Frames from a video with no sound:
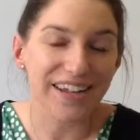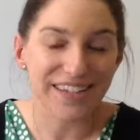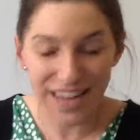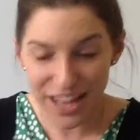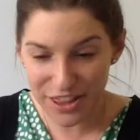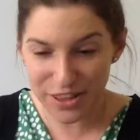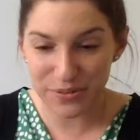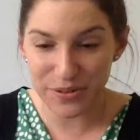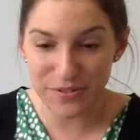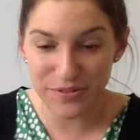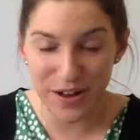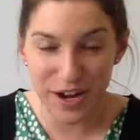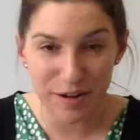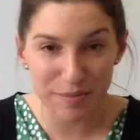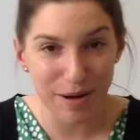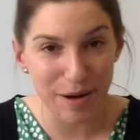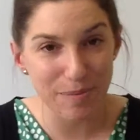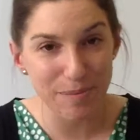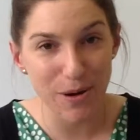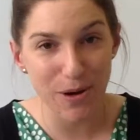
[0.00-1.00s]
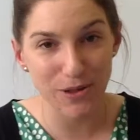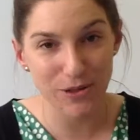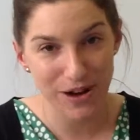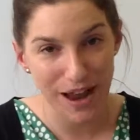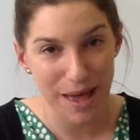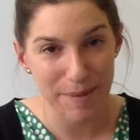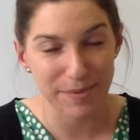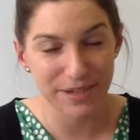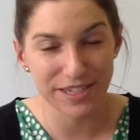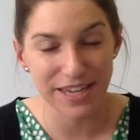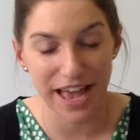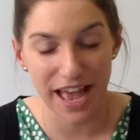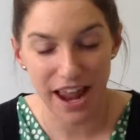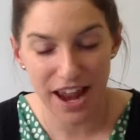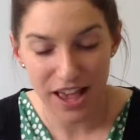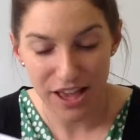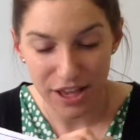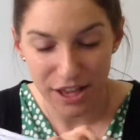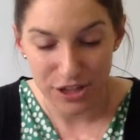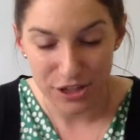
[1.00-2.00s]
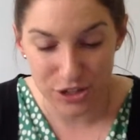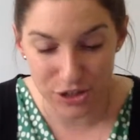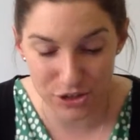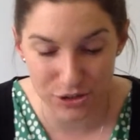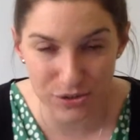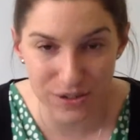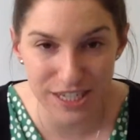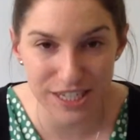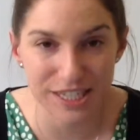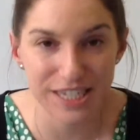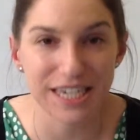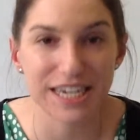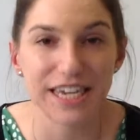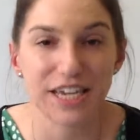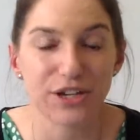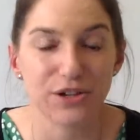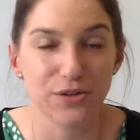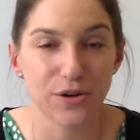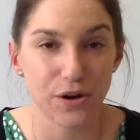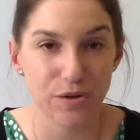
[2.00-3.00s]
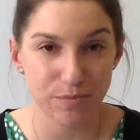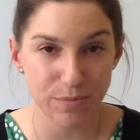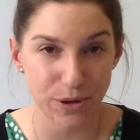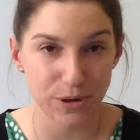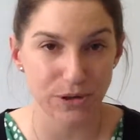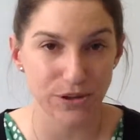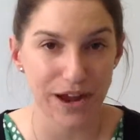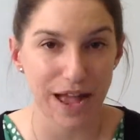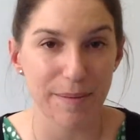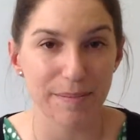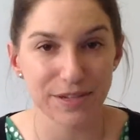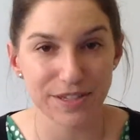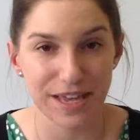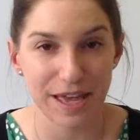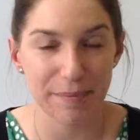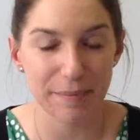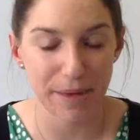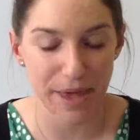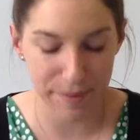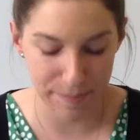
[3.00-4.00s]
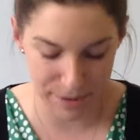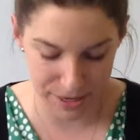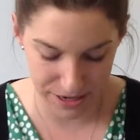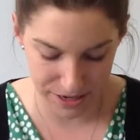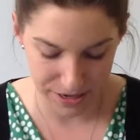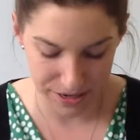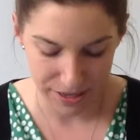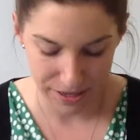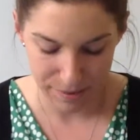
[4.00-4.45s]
Now that we've read about polar habitat, you need to get your own polar habitat paper,